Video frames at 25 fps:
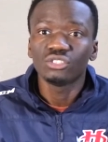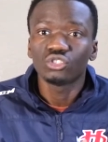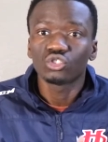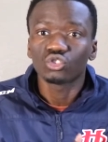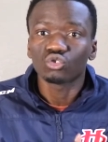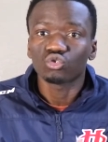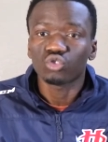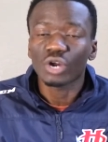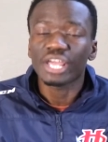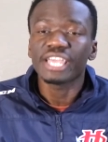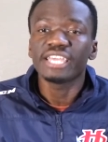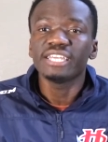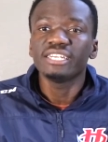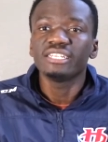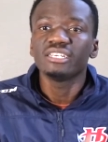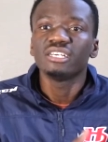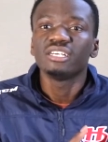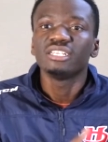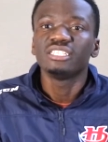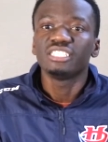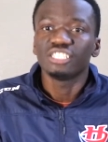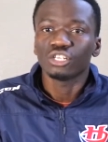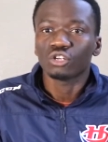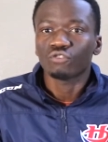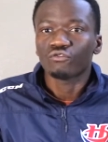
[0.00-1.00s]
trade
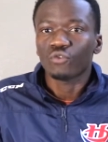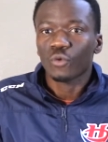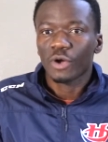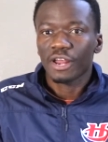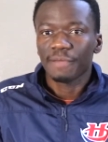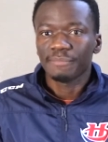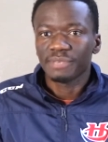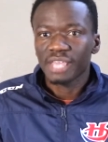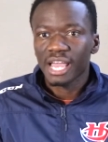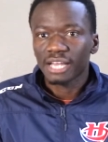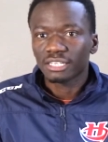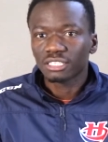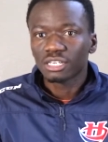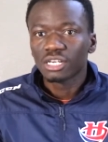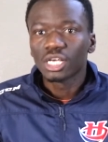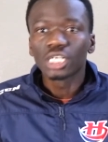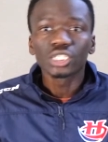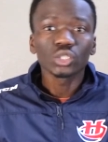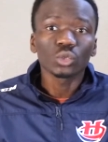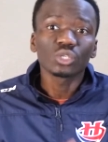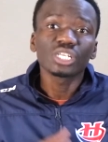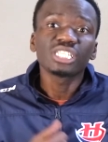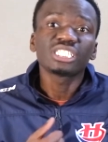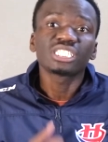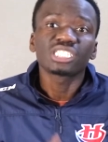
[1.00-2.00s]
deal for him yet.
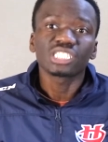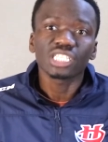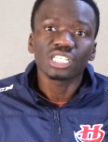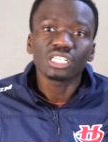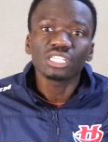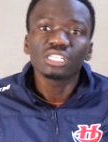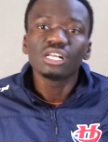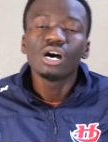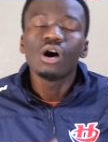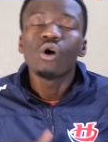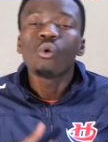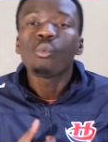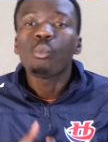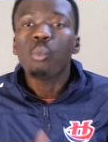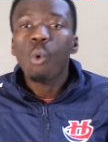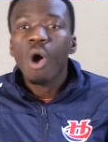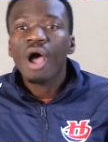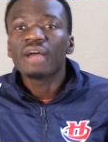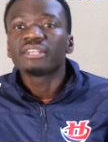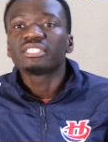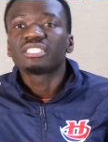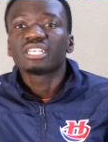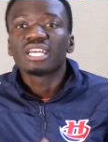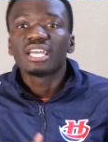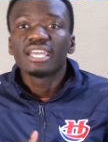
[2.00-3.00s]
So they still
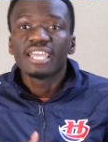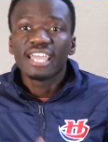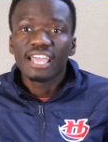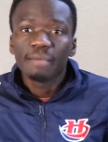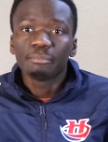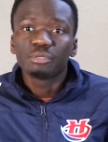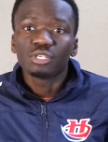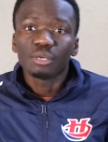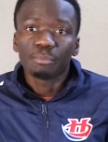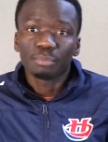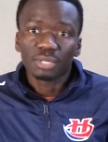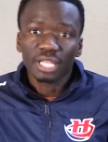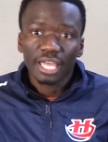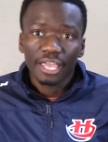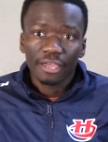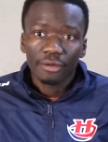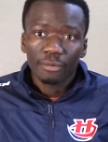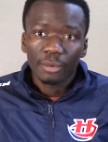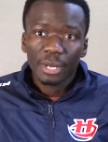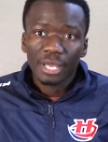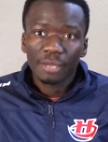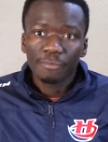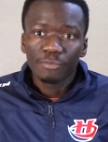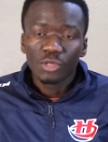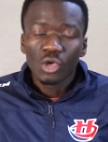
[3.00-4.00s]
want him to play,
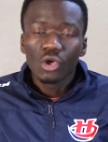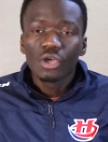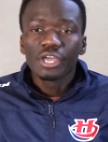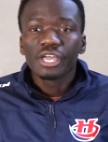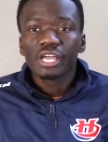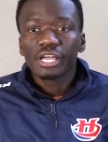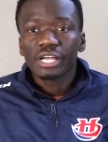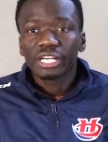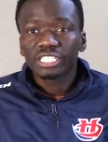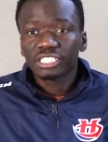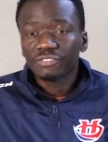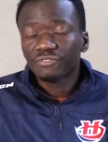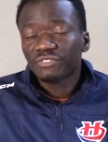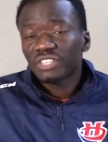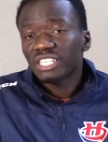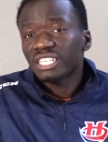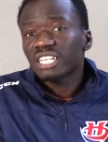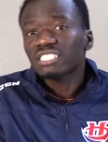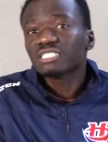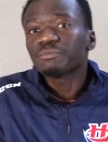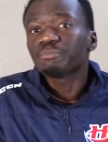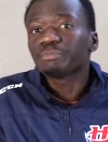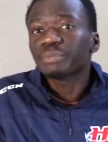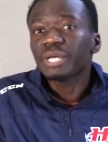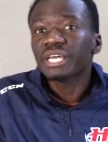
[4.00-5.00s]
right? Because if he
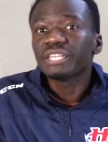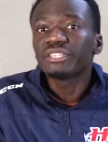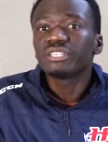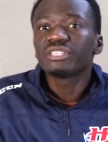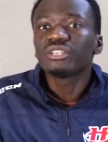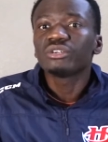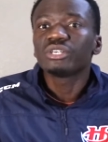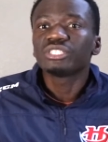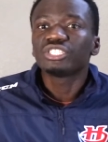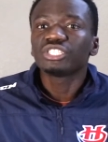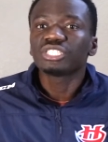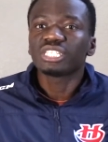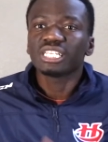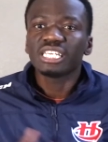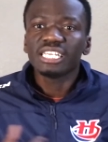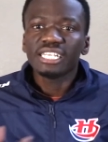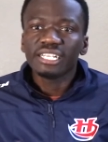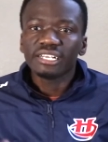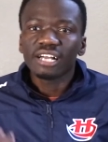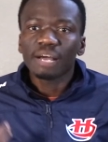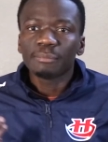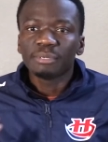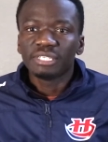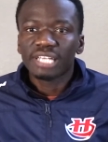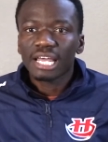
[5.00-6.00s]
doesn't play, then they're just
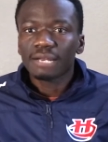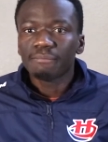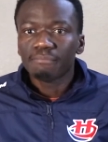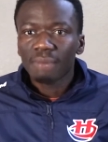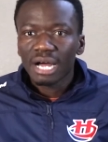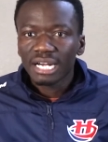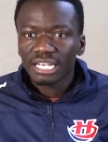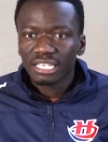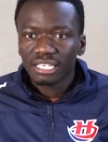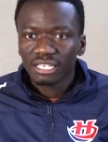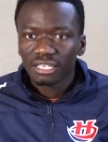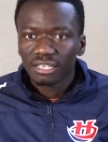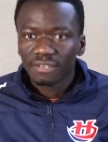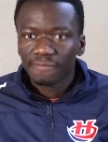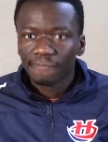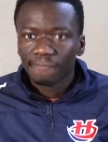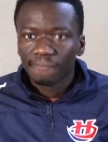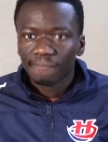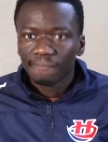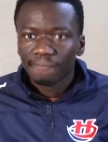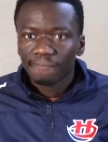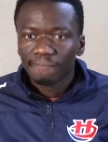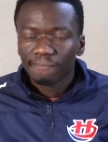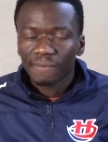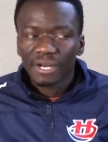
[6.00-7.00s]
eating up dead money,
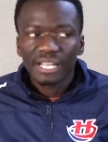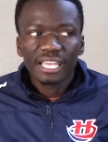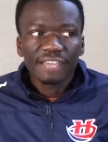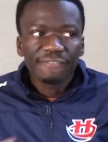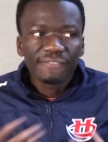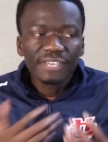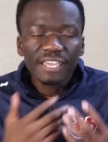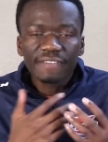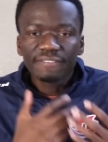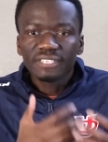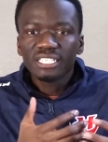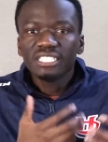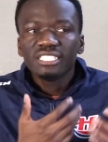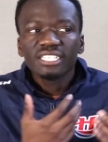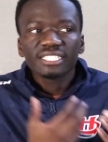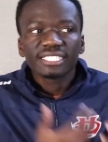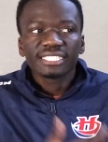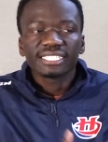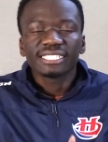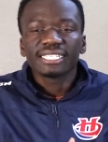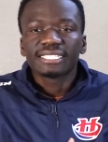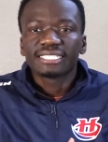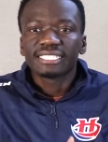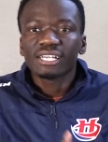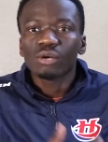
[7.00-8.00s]
right? If he just
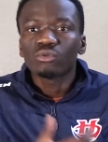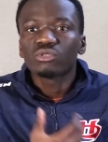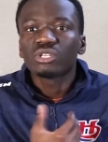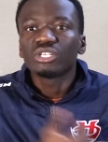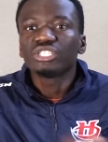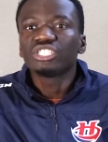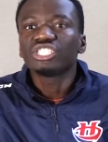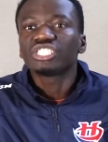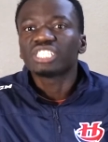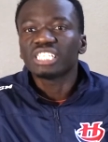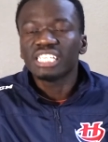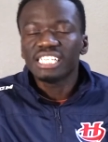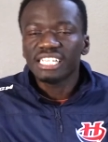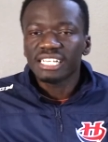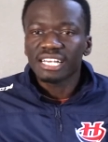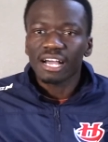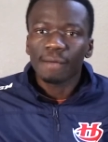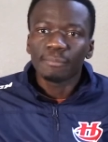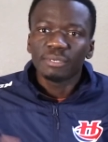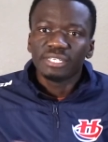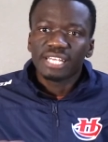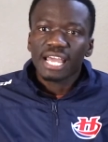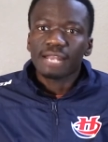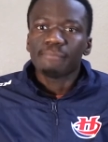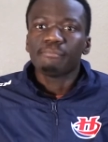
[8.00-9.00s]
sits out, they're just eating
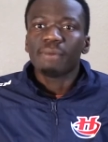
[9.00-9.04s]
up dead